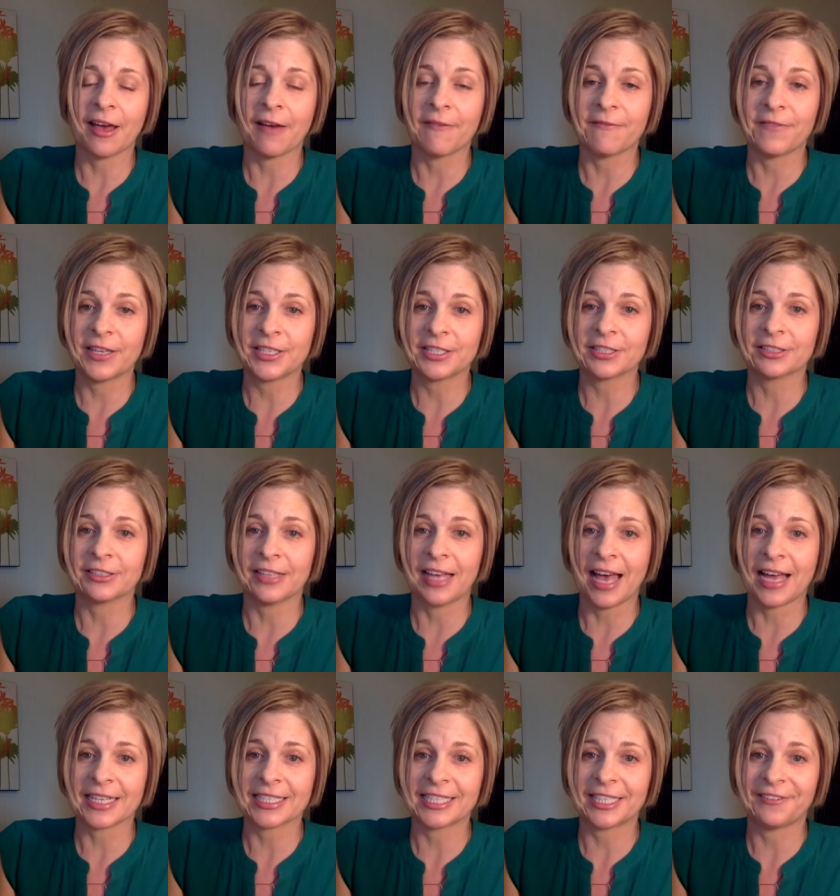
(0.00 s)
of physical
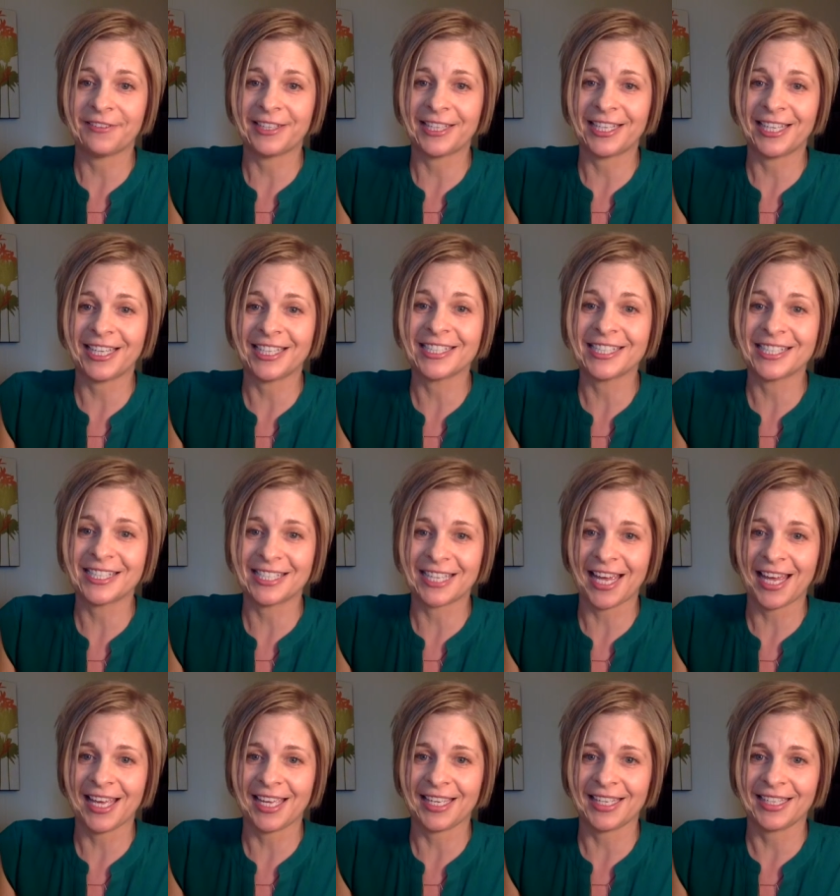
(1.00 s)
activity a
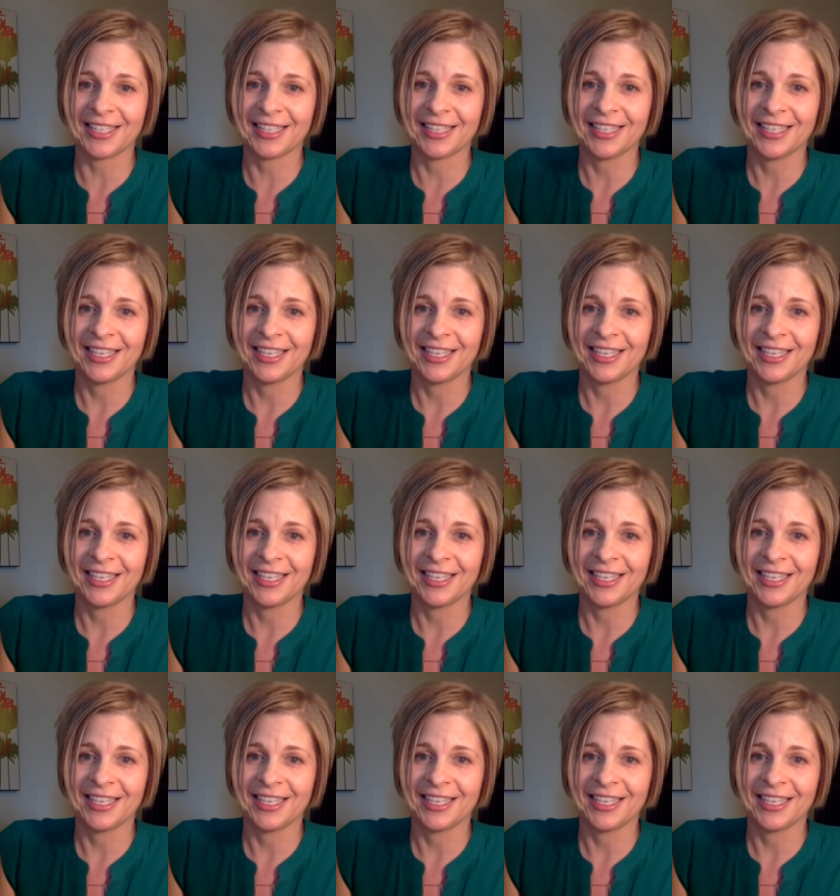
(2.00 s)
day.